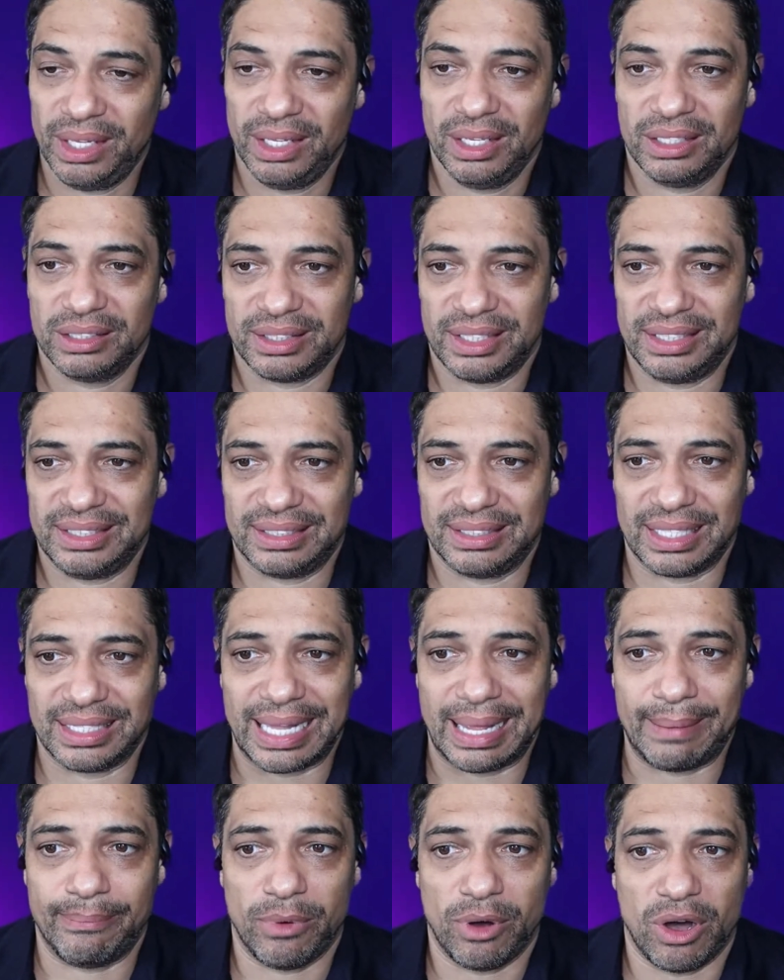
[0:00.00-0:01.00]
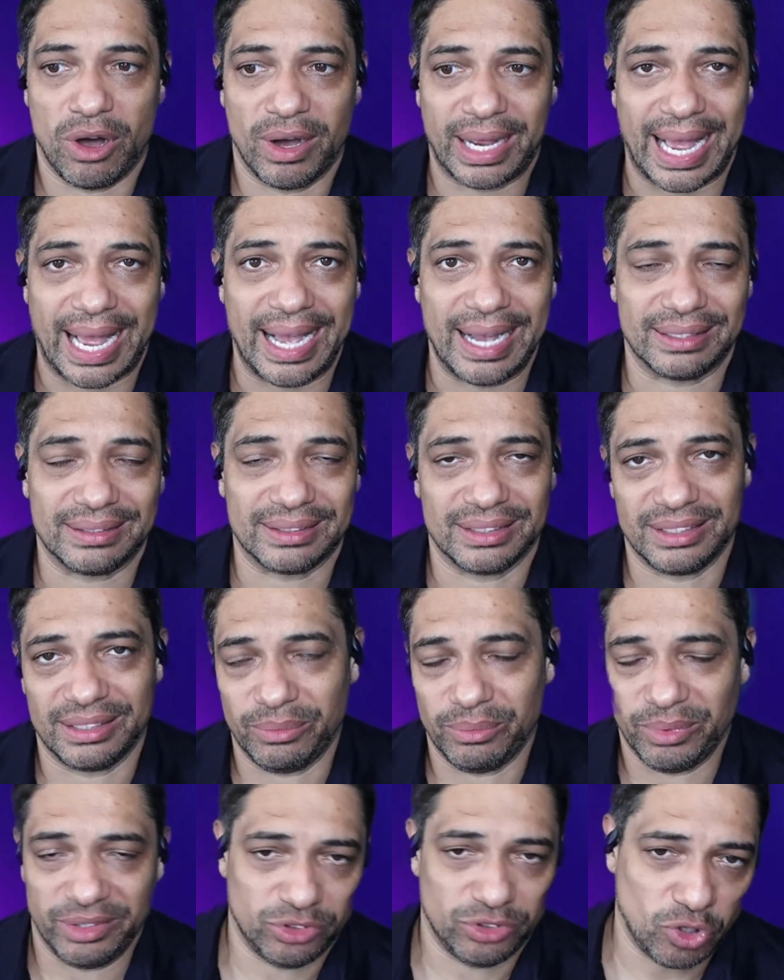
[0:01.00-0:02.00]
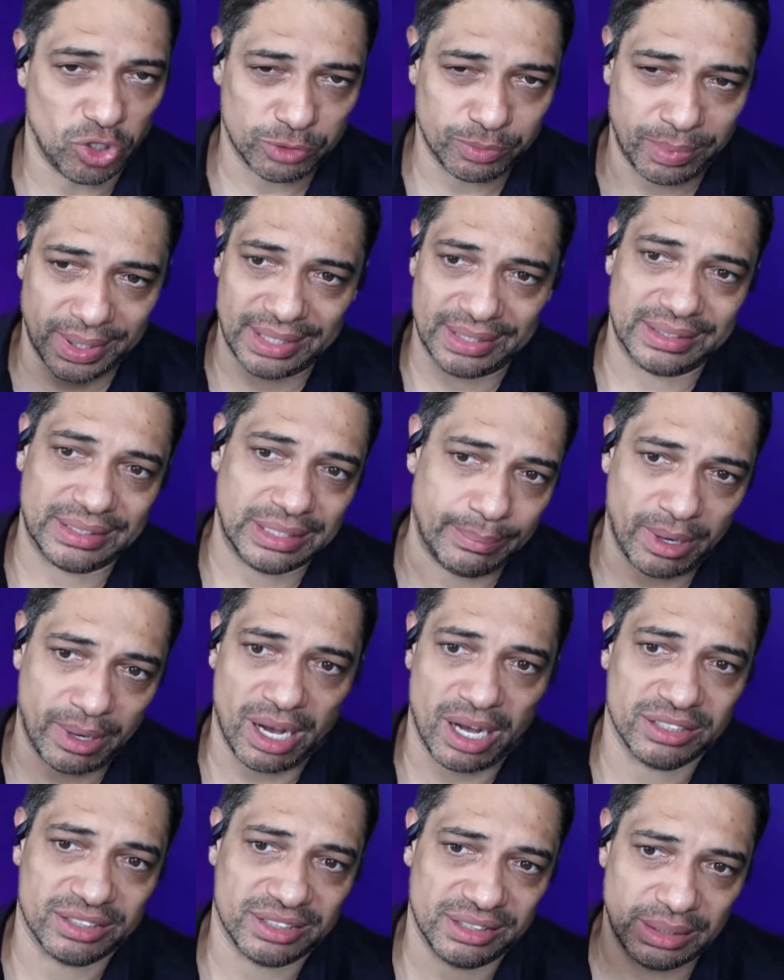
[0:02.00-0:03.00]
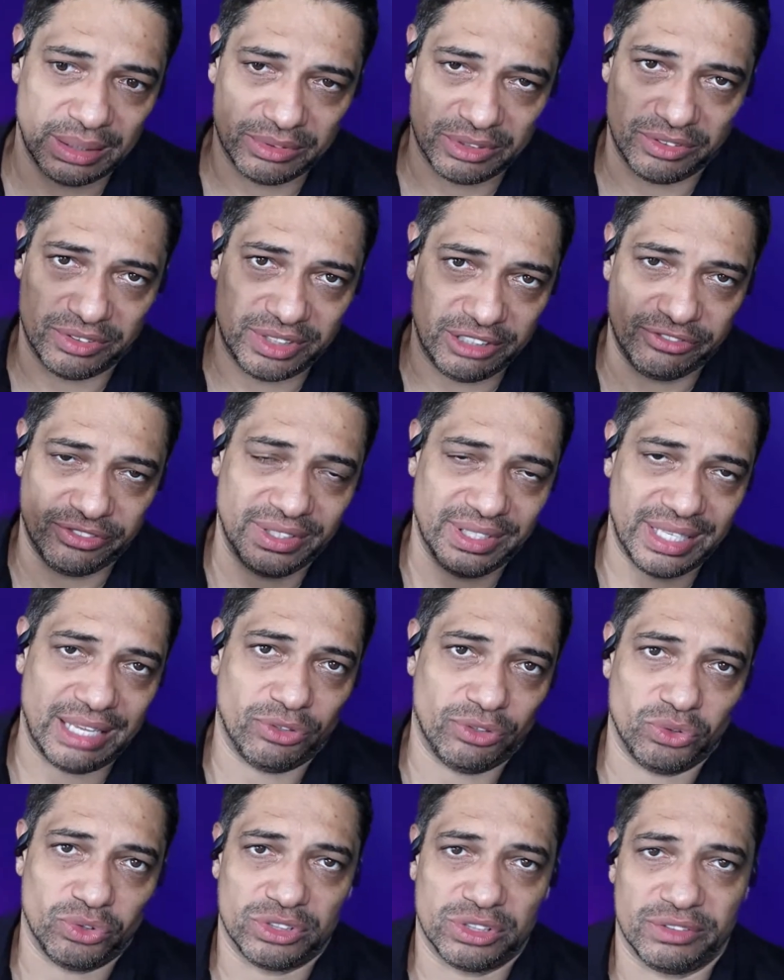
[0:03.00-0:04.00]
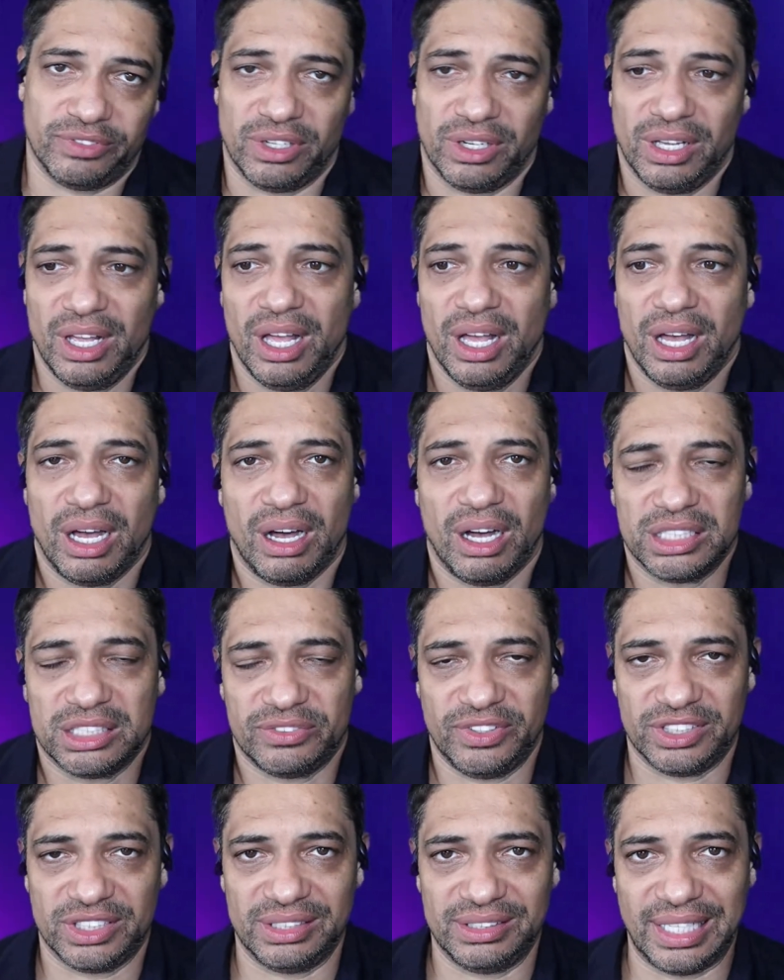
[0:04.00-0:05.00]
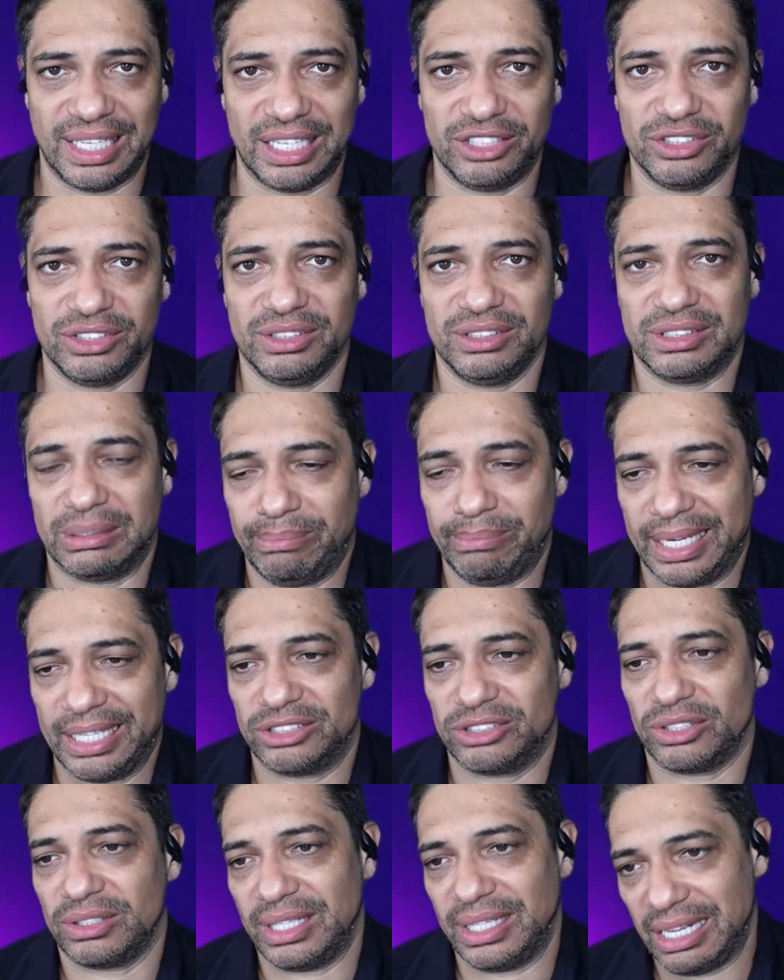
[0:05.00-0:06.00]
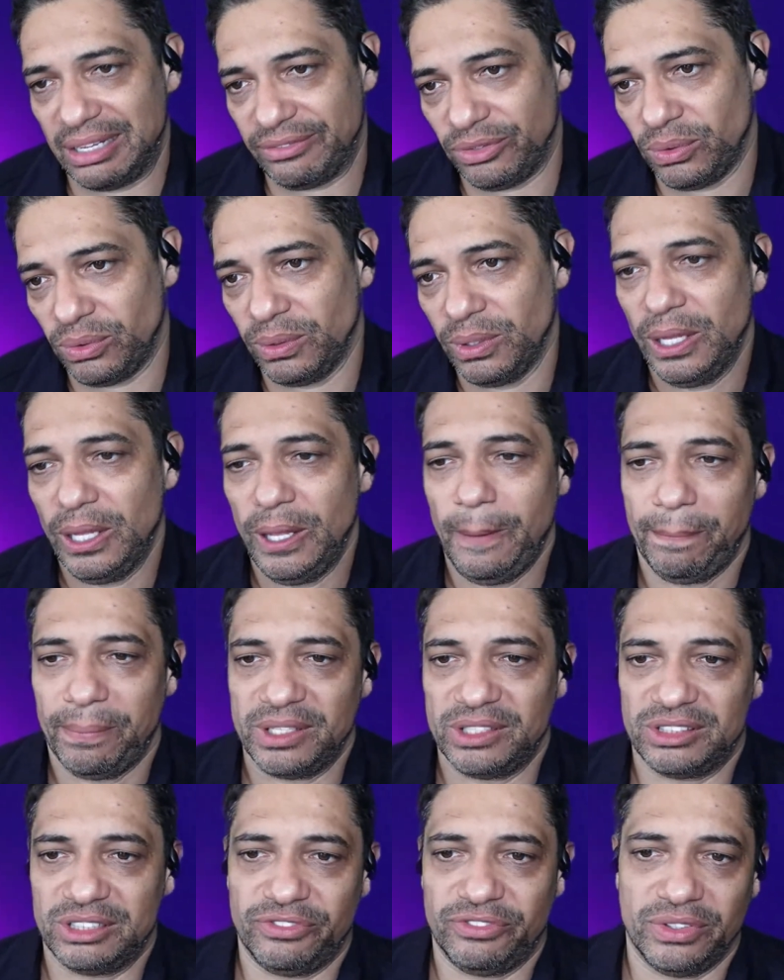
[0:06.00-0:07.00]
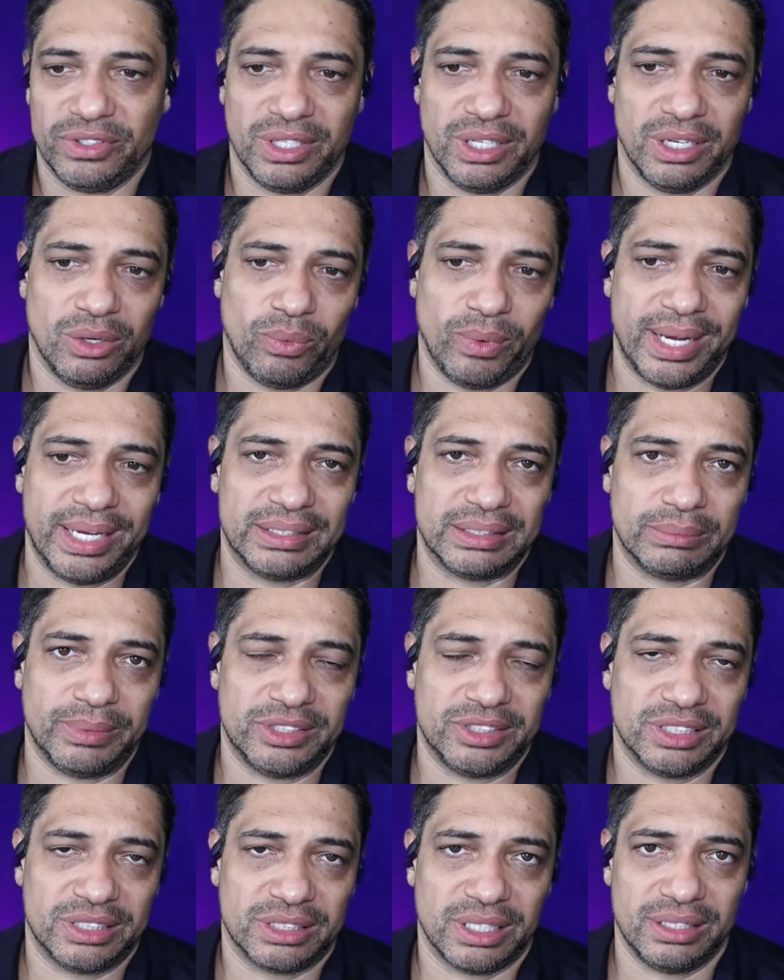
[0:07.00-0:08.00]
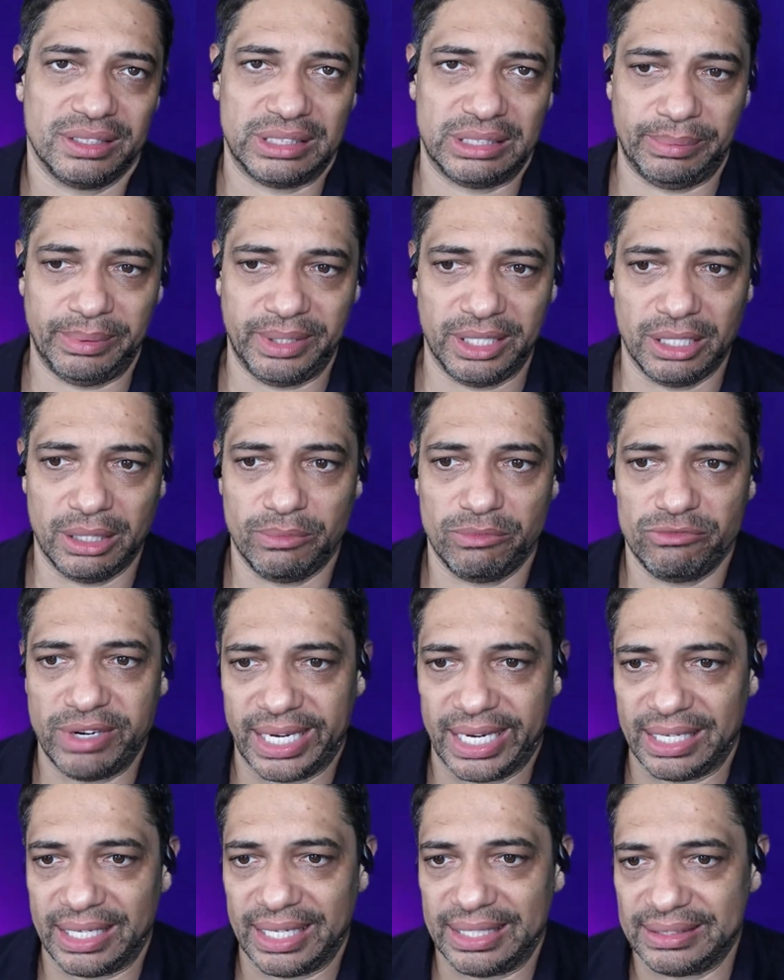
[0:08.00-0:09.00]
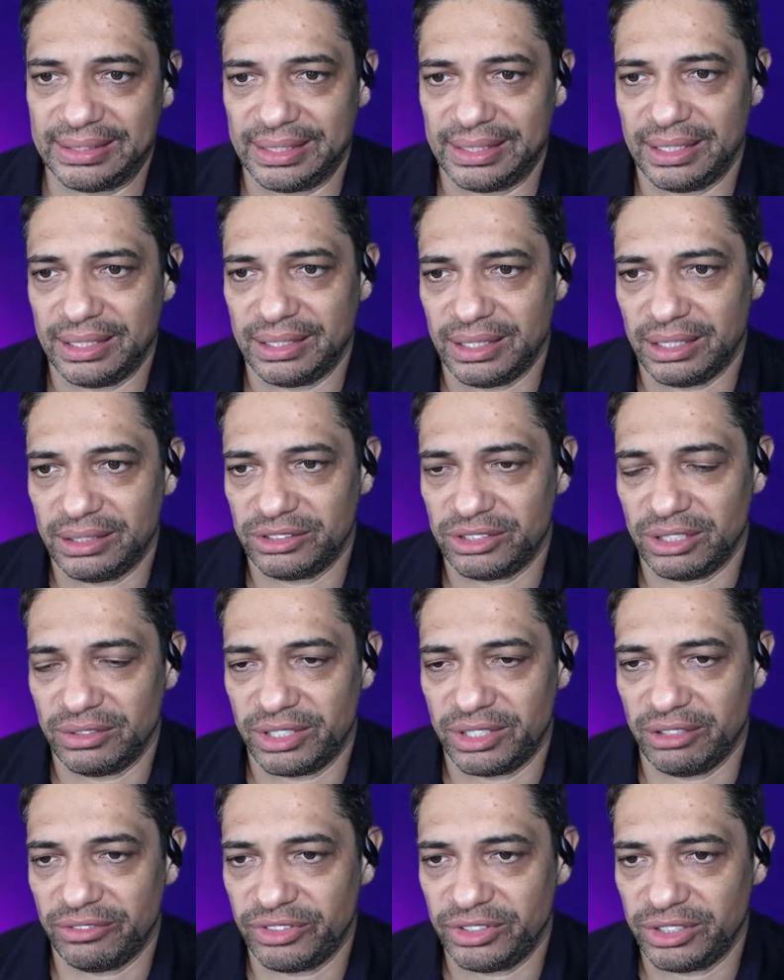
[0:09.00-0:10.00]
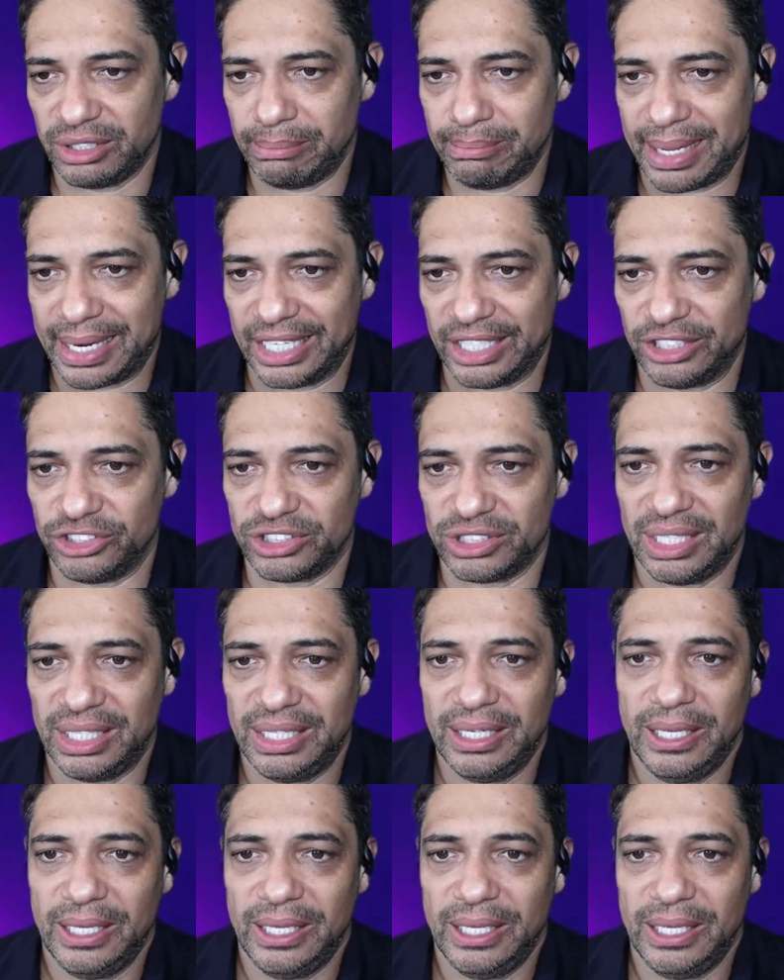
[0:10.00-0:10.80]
So this is the landmark act, and we've talked about this in the past in terms of different levels of artificial intelligence, and based on level, there's different ways in which it's going to be regulated and sort of governed and managed.